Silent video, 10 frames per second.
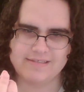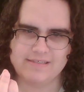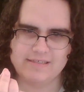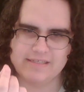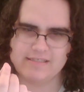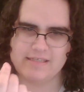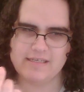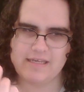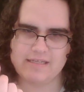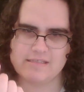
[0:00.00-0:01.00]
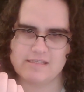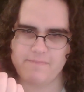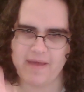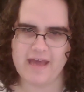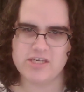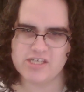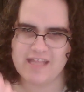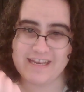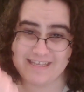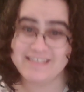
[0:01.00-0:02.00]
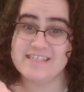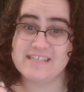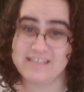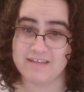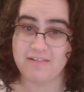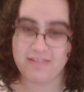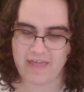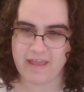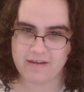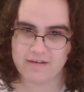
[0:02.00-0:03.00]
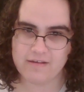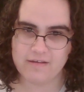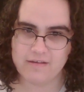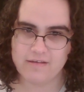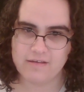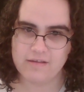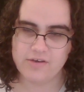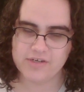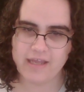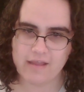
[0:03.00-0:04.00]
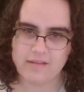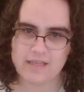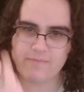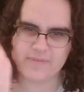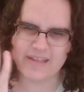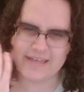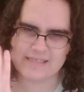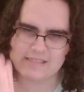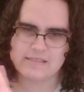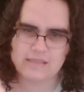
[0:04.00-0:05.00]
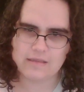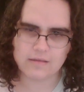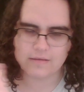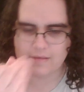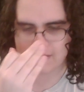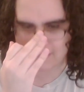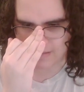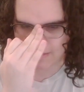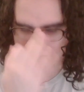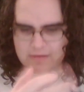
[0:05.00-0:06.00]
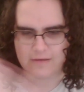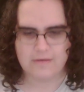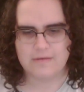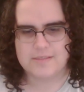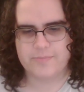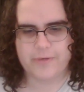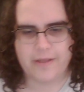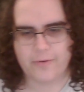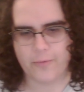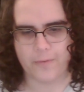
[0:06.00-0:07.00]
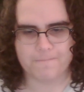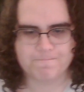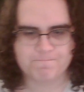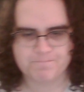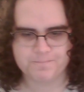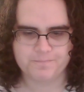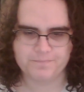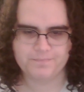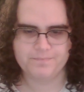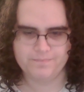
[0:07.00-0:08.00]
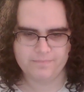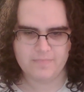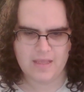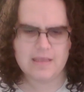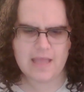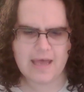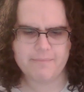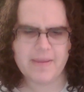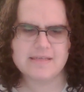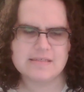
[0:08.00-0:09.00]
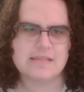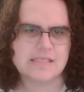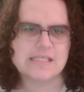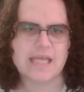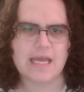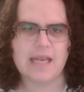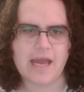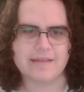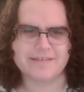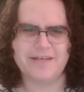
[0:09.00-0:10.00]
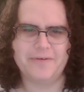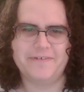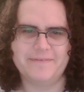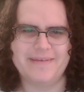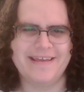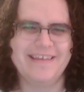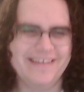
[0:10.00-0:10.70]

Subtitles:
It's the passion that is still there in reality, but, like, distilled, and it's pretty cool. Yeah, basically, this is like an idol show for me.